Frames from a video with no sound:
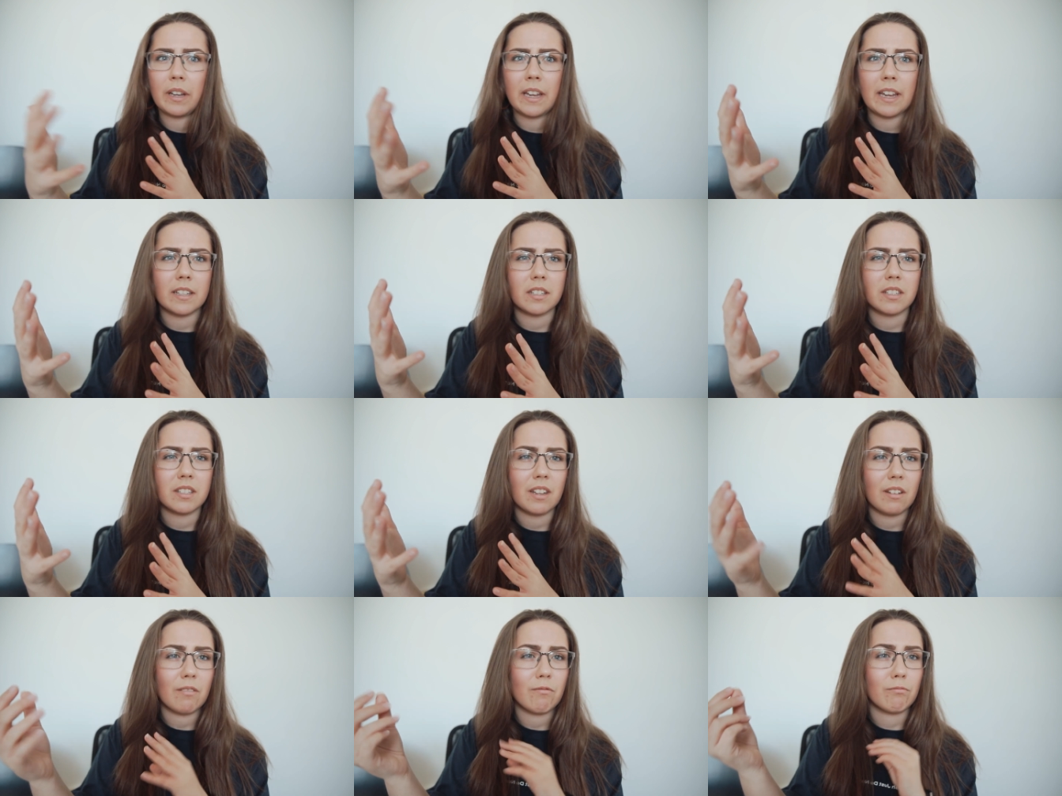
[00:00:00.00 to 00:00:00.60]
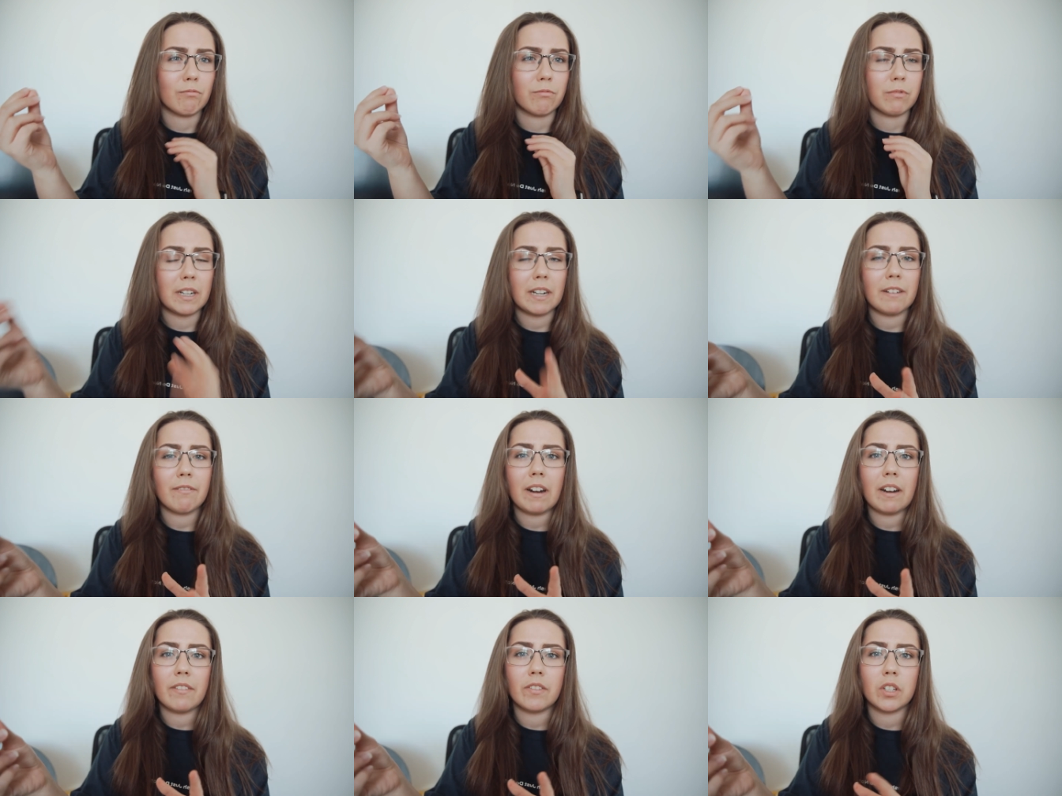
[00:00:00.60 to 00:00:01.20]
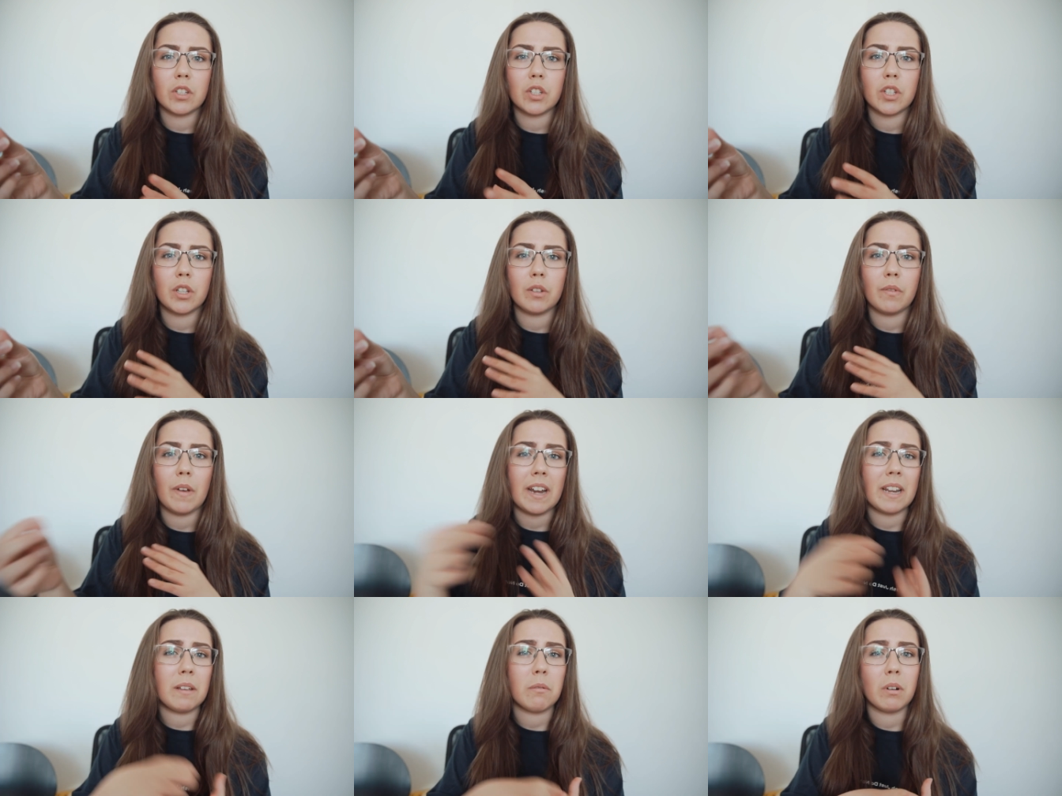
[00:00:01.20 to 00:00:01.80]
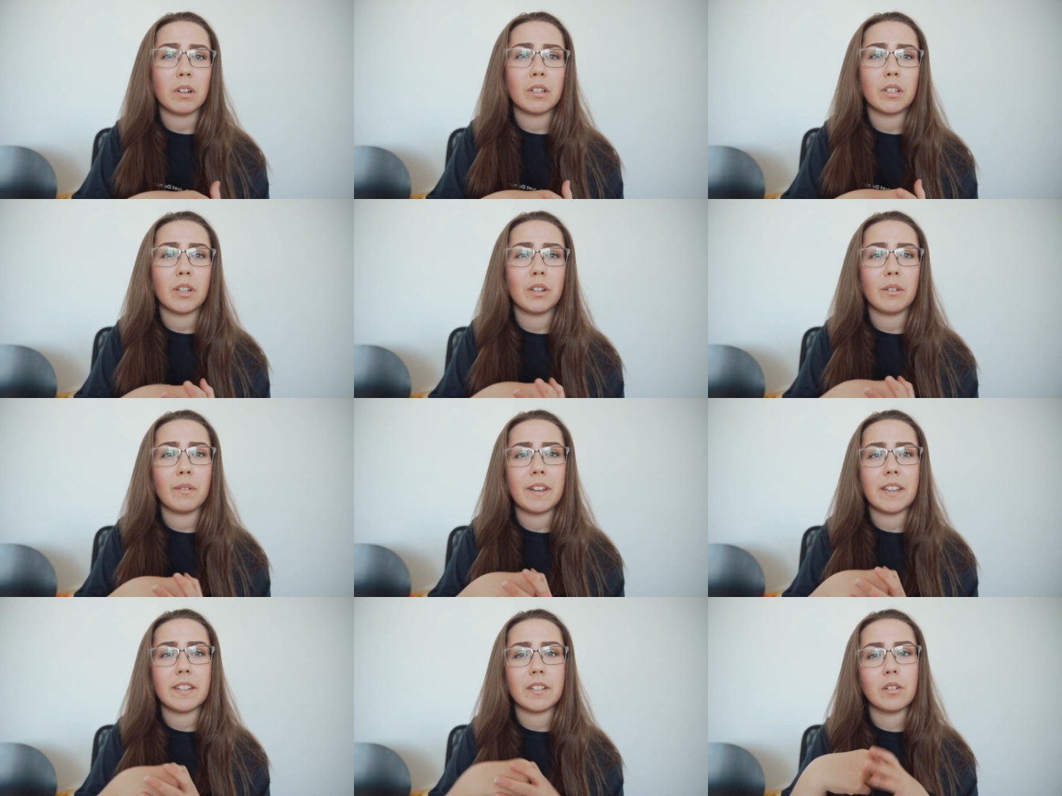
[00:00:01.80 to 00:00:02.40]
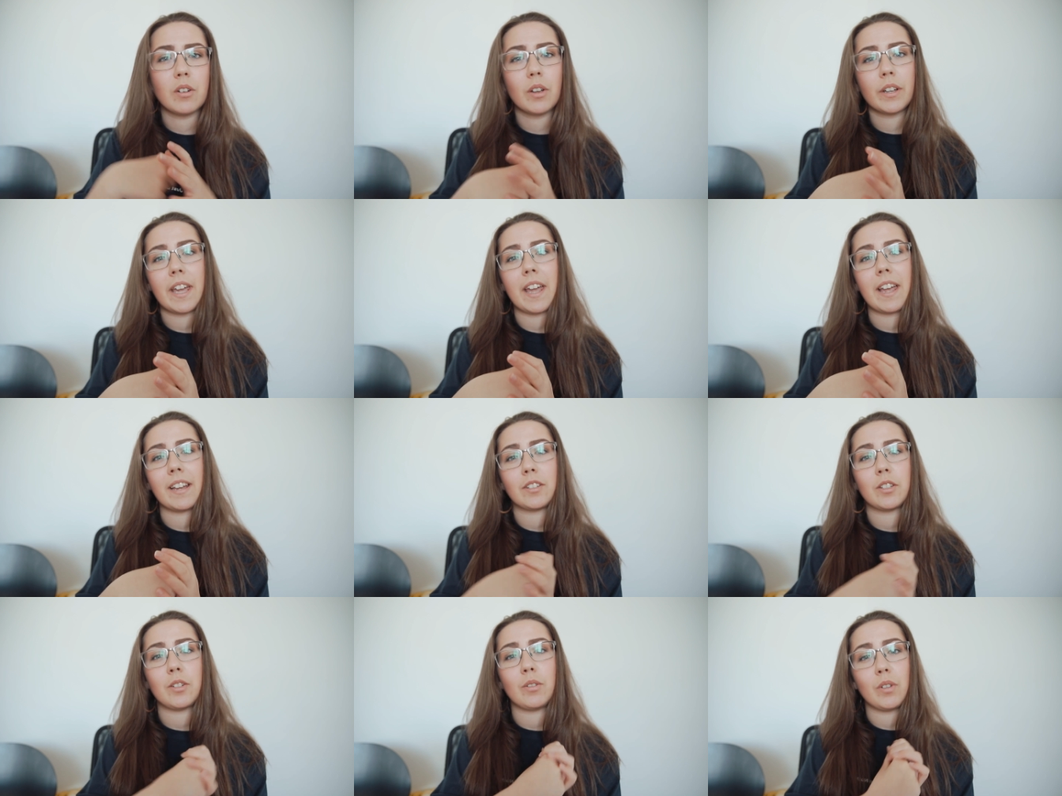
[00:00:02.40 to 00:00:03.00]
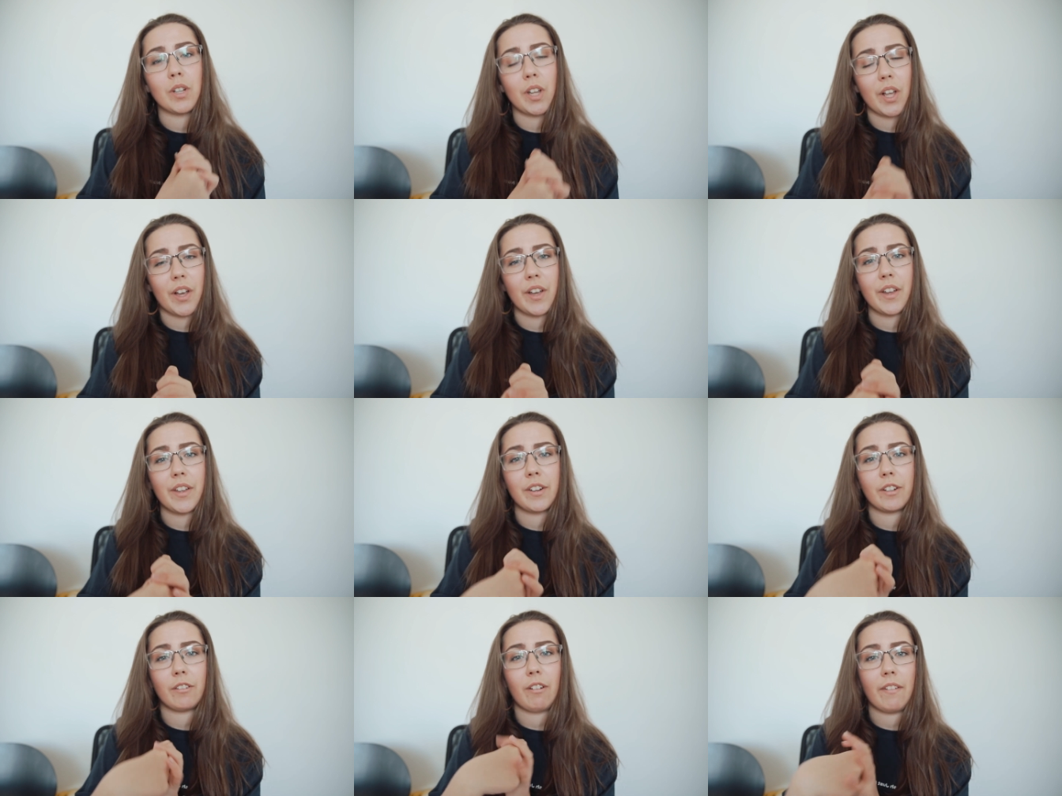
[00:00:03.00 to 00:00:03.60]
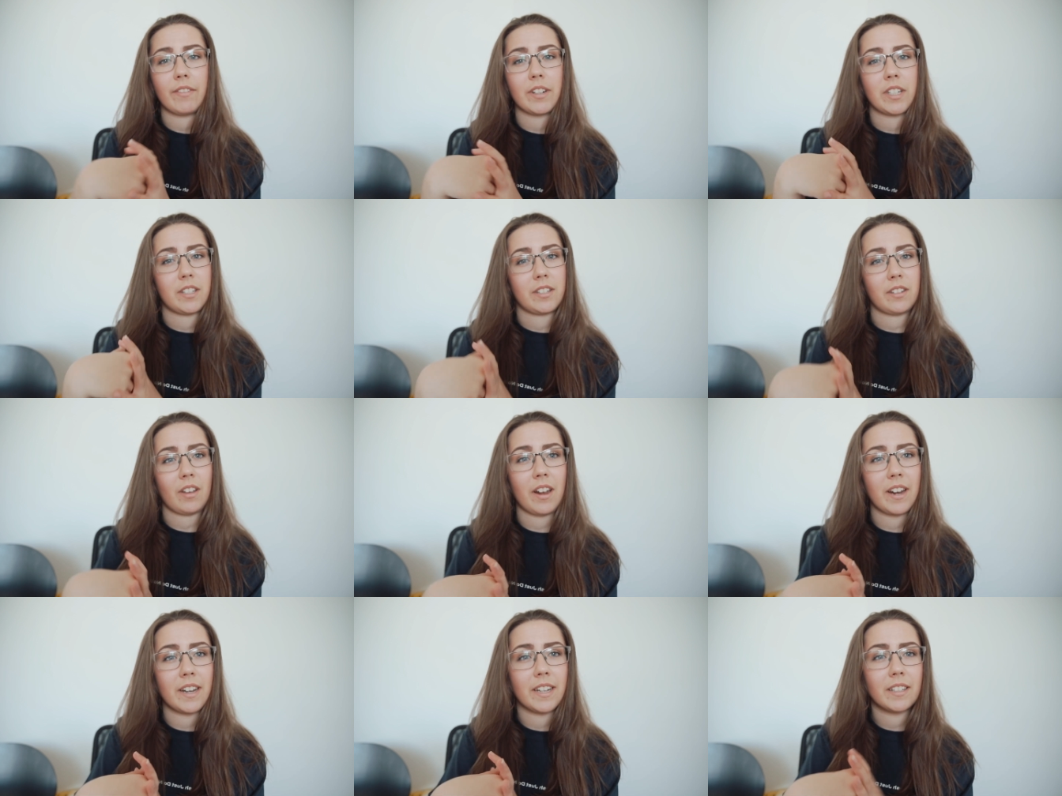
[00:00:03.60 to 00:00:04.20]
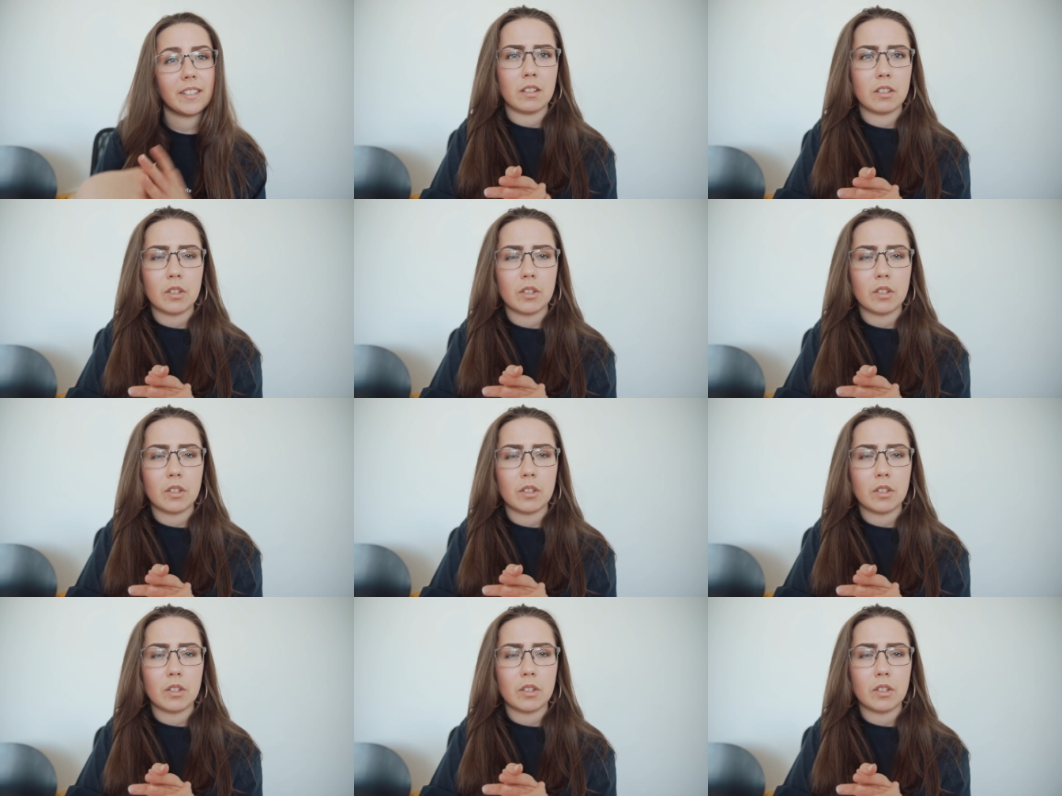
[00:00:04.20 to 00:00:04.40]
it's really relevant to anyone who is looking to learn graphic design.